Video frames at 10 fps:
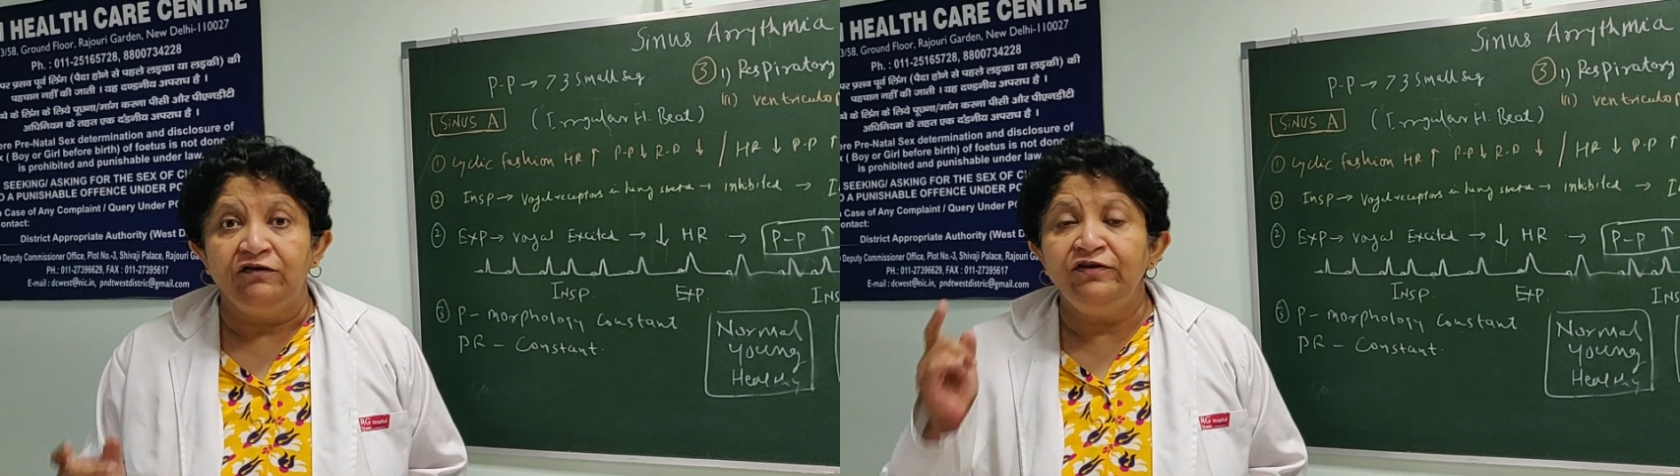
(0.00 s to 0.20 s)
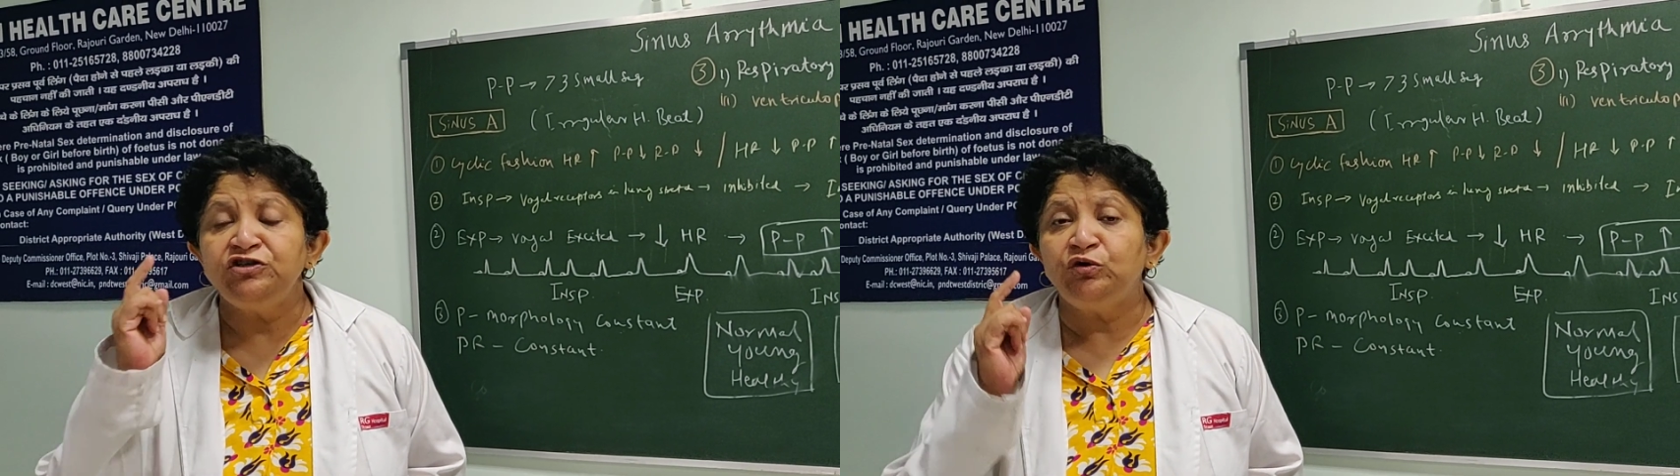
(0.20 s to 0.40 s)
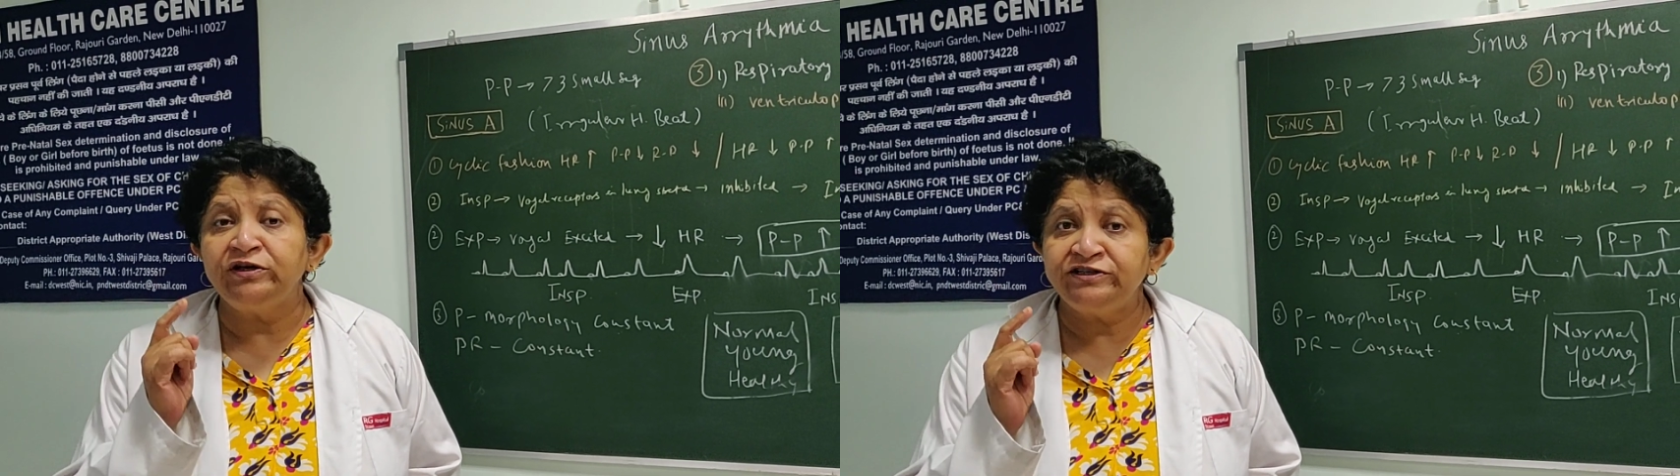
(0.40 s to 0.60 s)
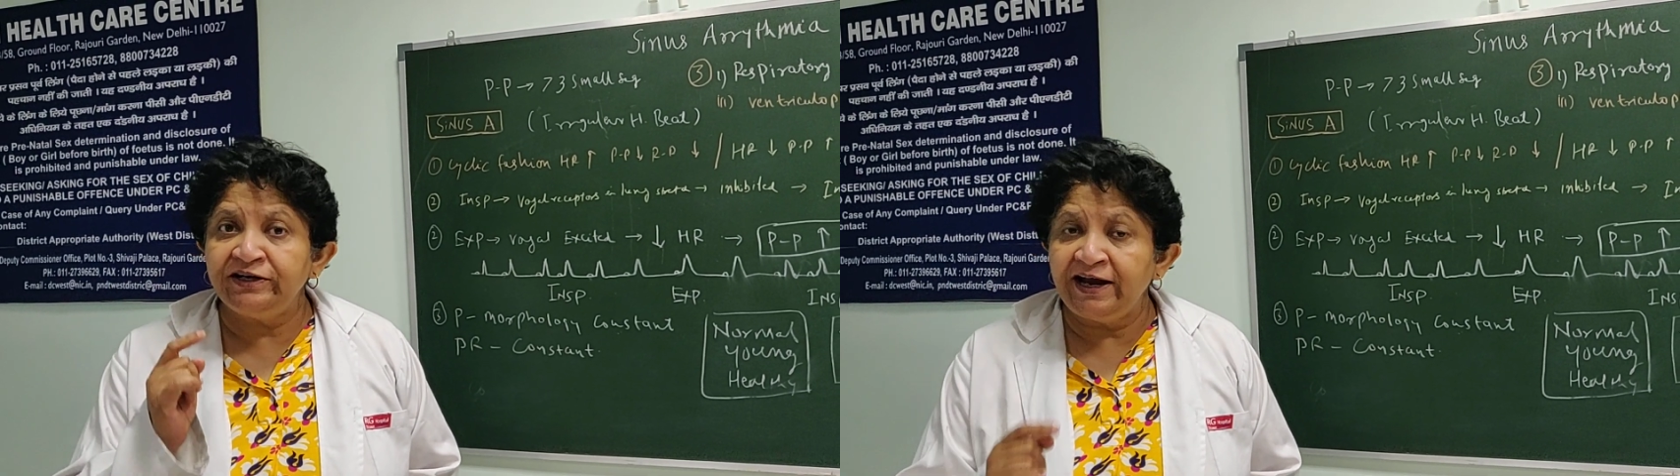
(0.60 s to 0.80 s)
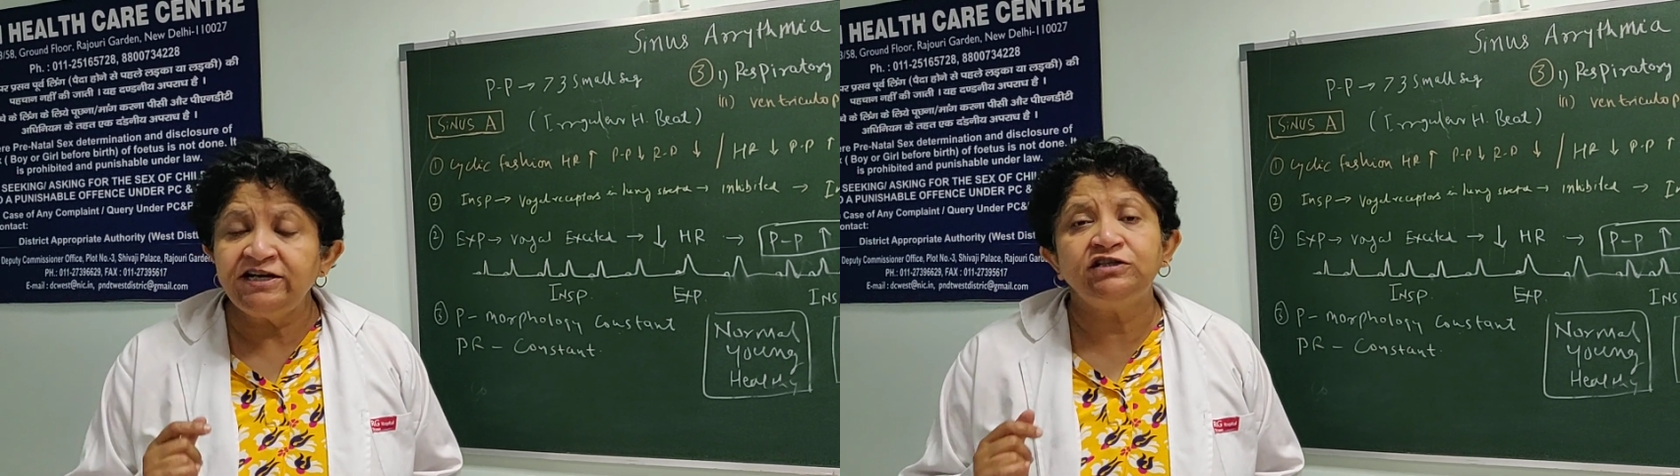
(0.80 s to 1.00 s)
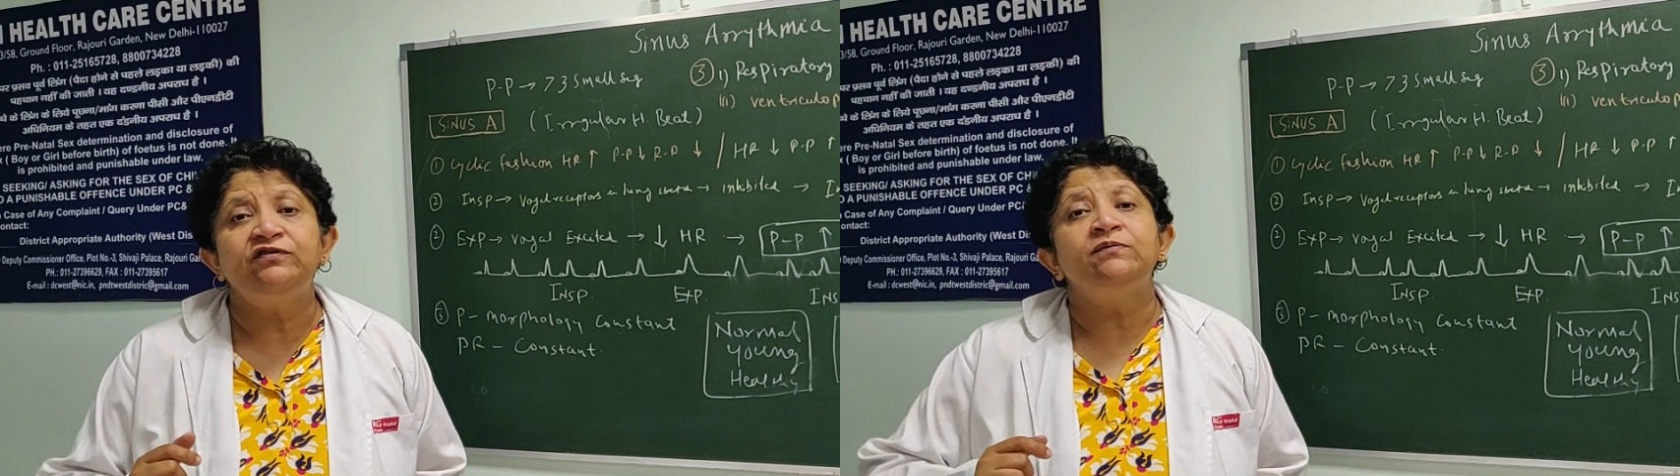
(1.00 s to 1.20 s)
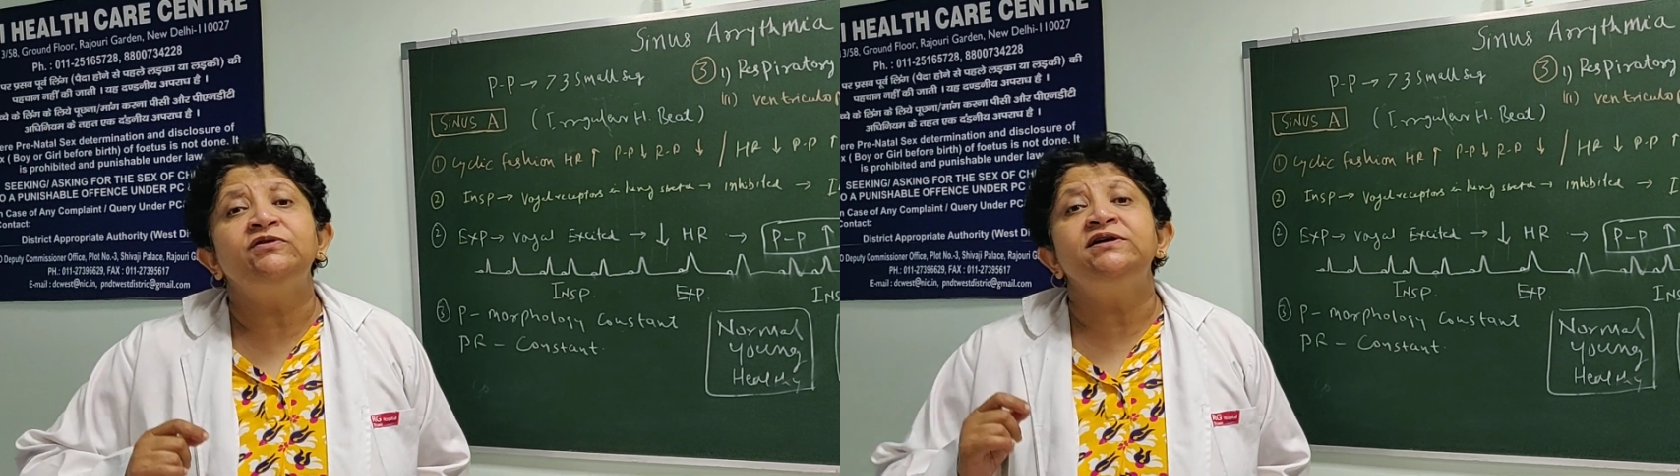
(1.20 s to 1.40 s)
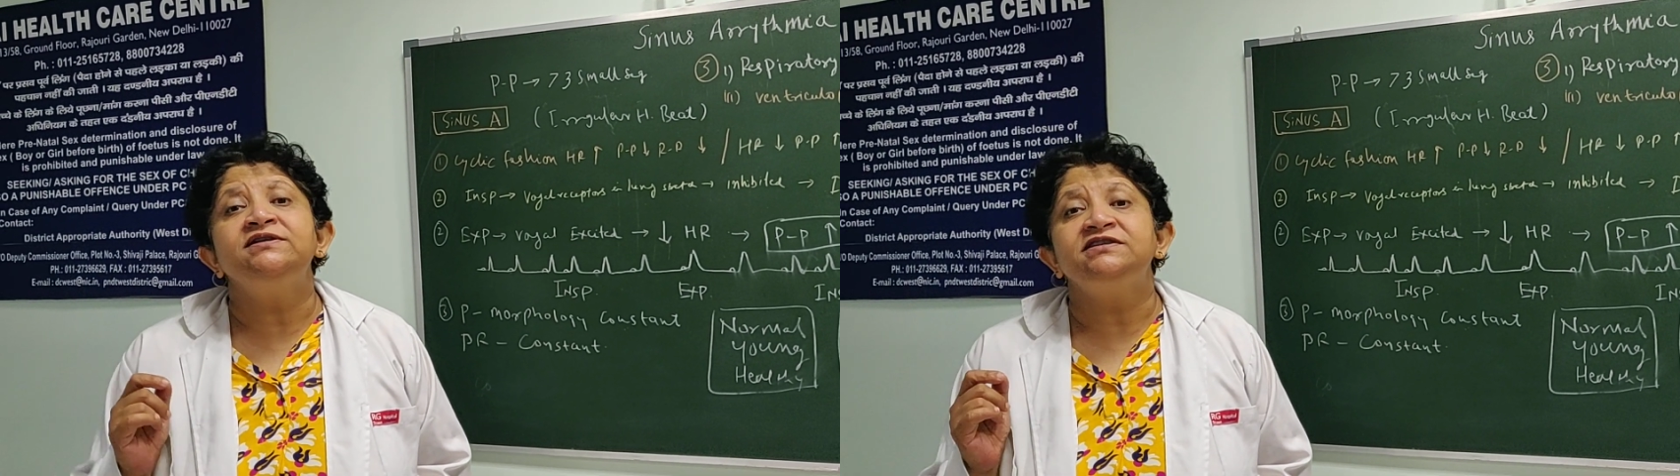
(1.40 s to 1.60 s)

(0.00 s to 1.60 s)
which originates from the